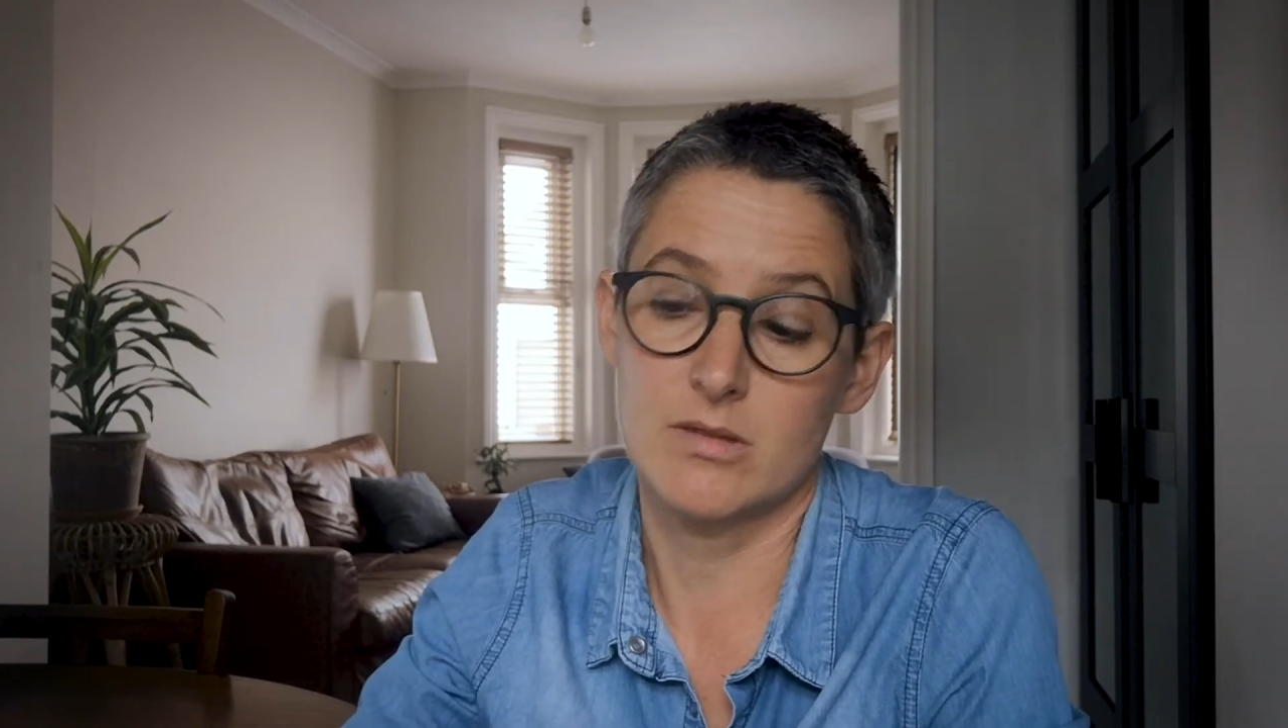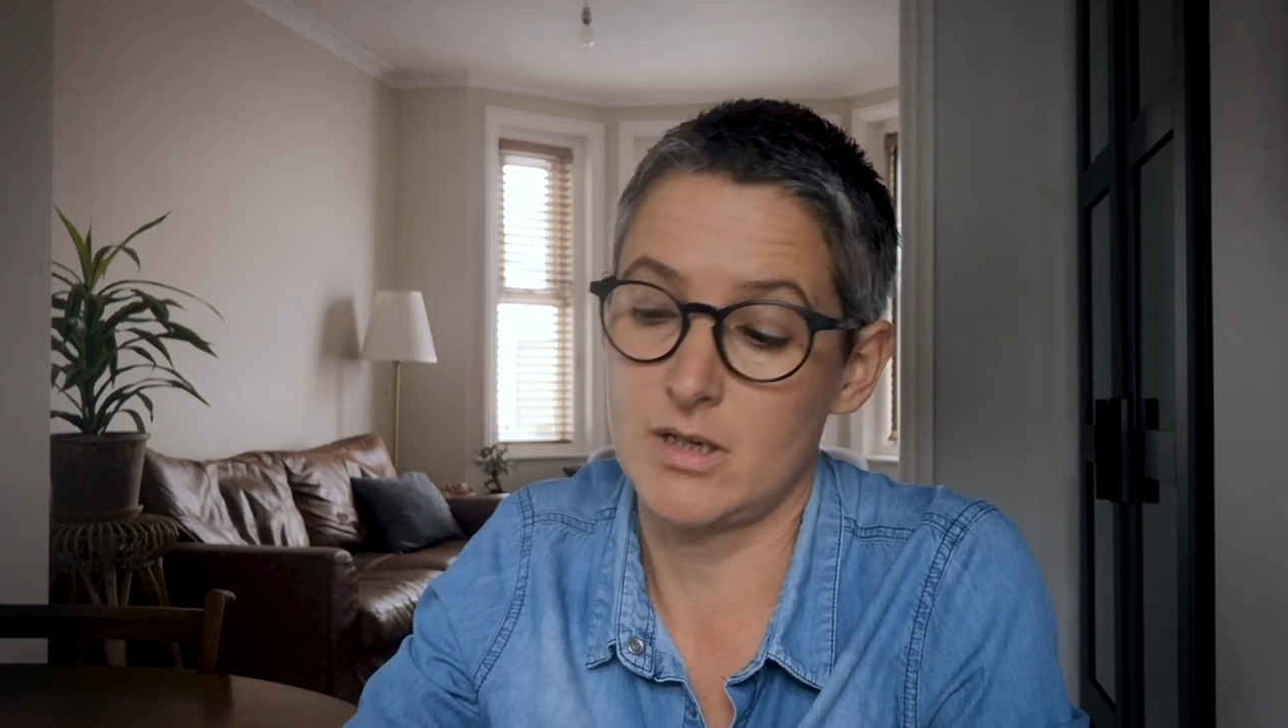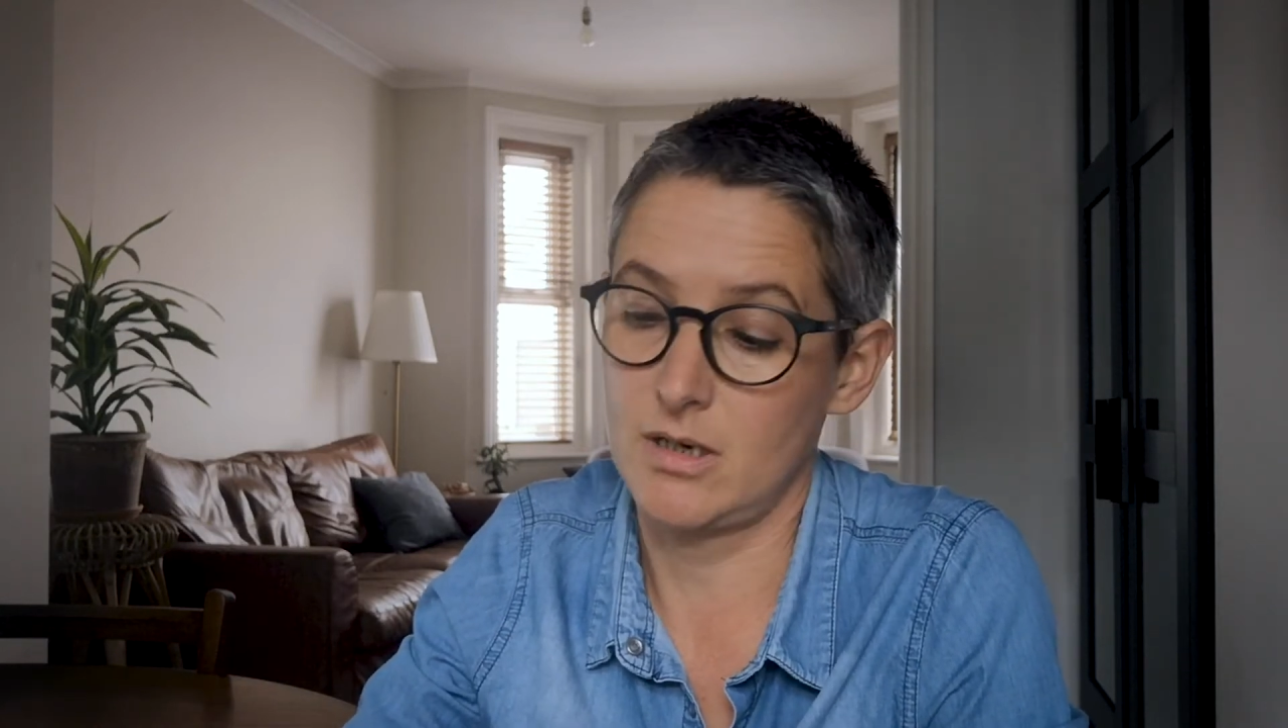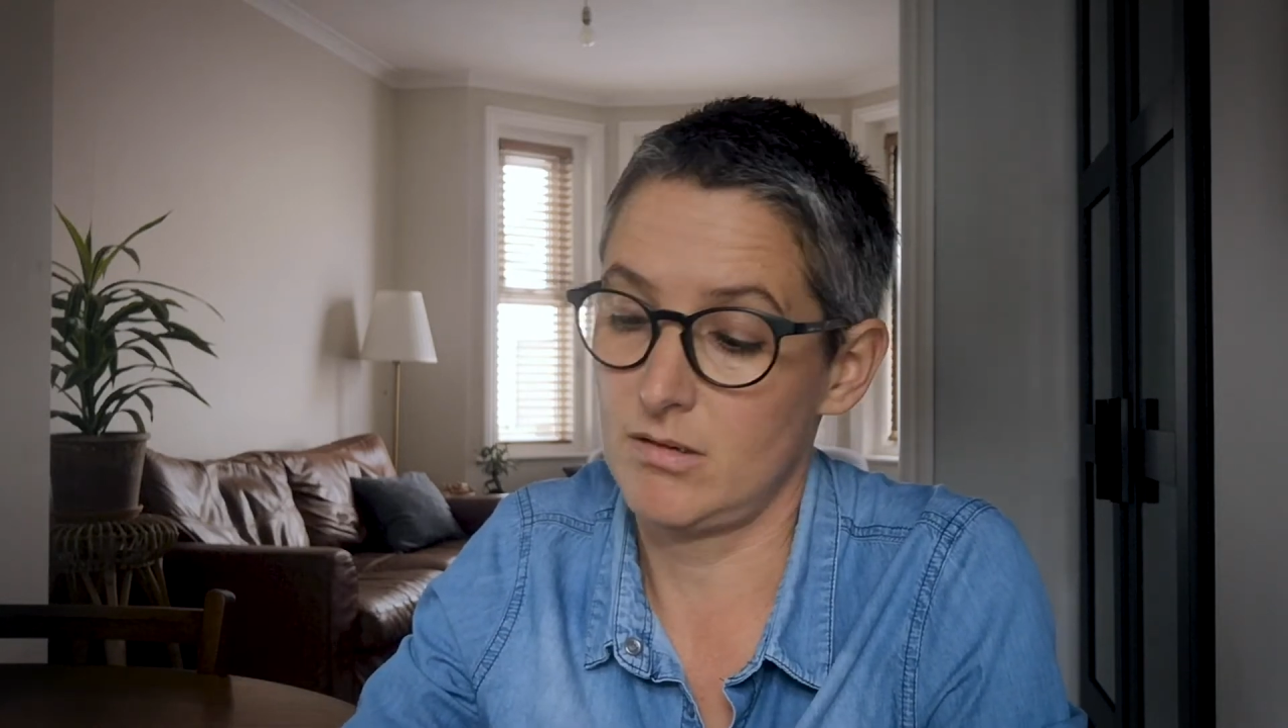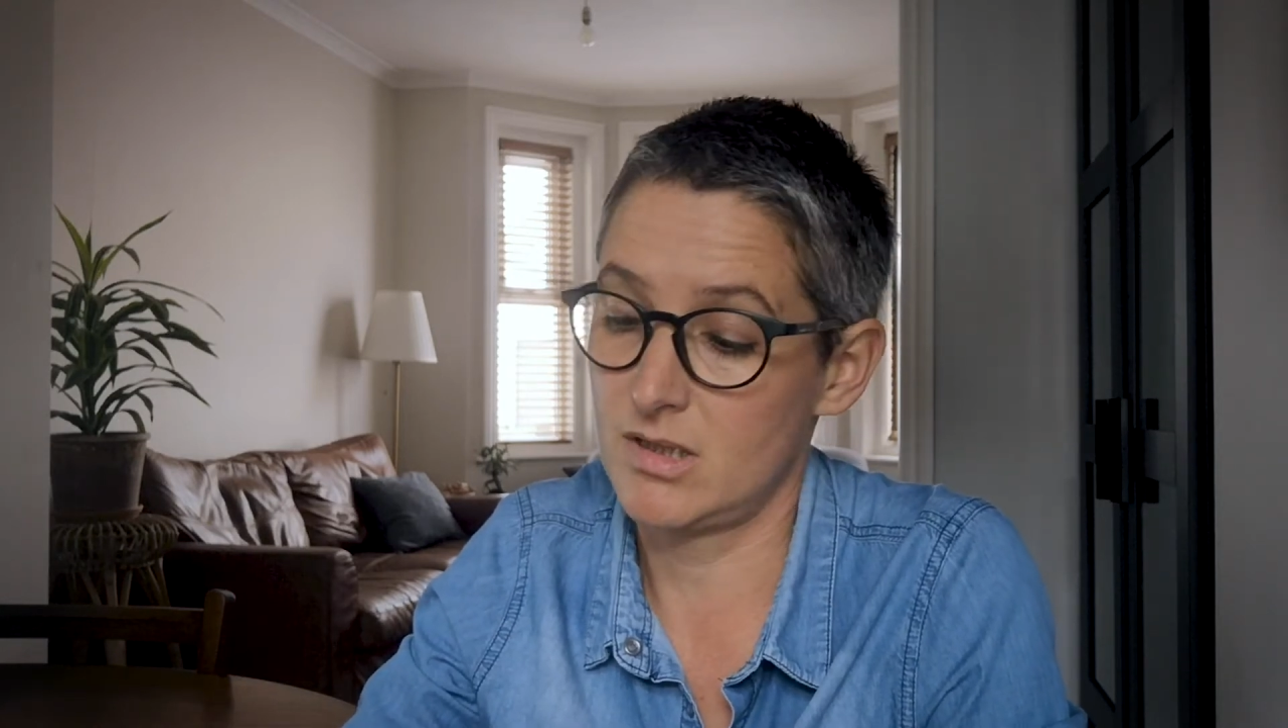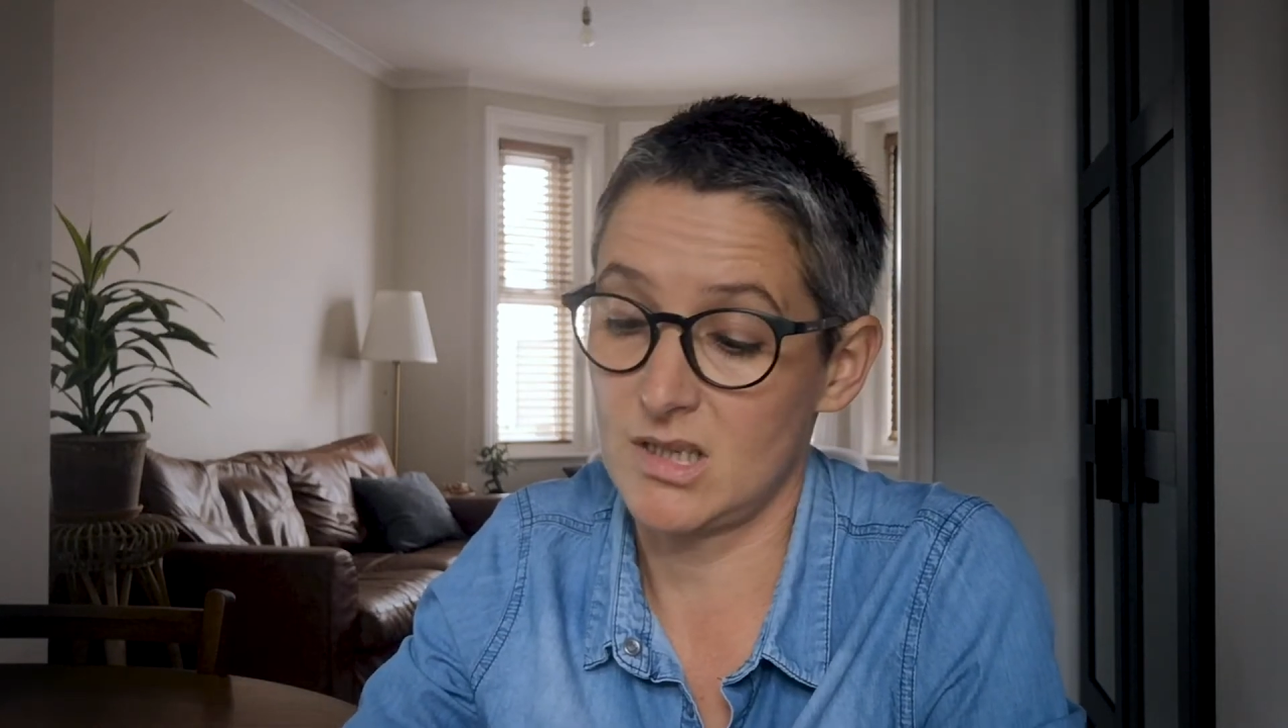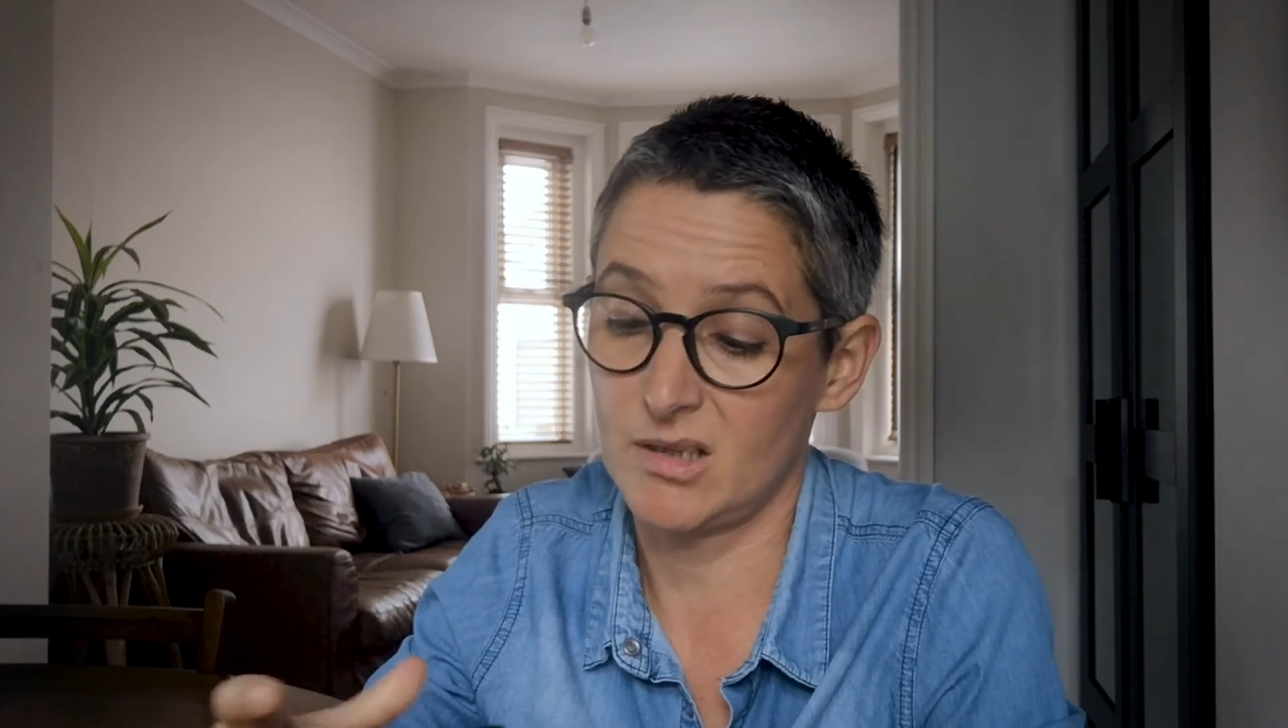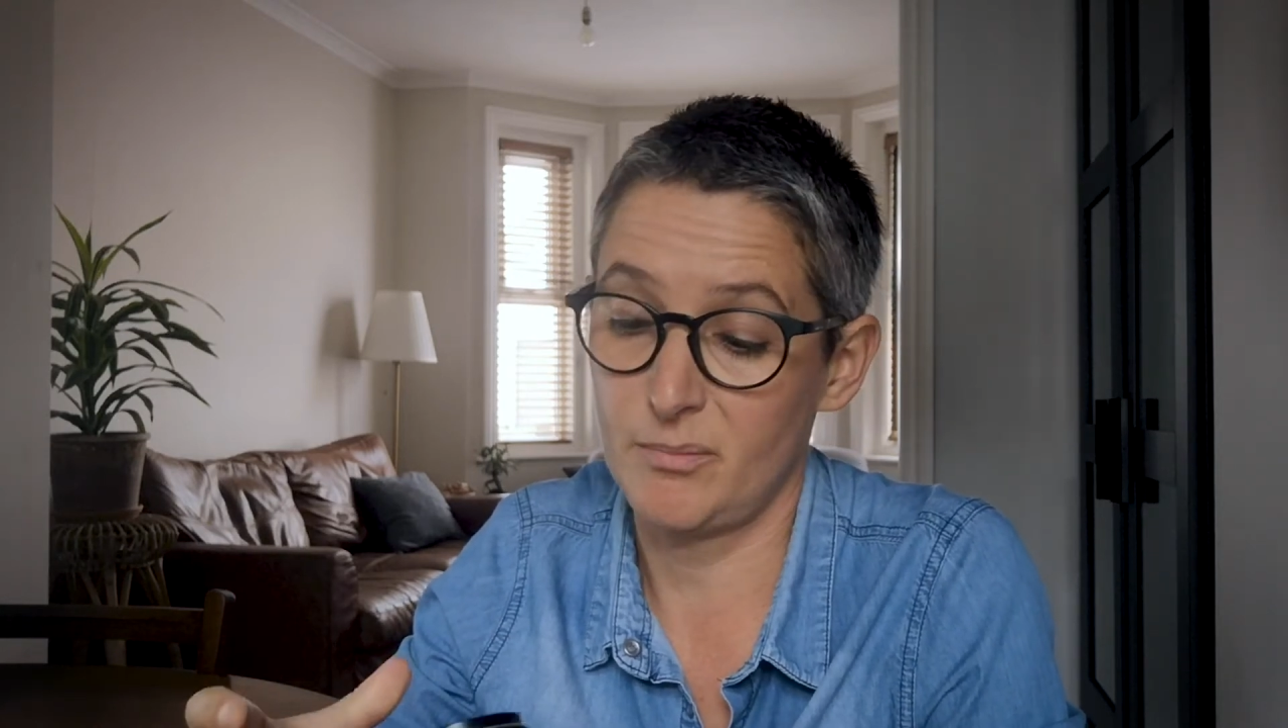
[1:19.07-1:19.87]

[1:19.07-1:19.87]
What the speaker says: so I stuck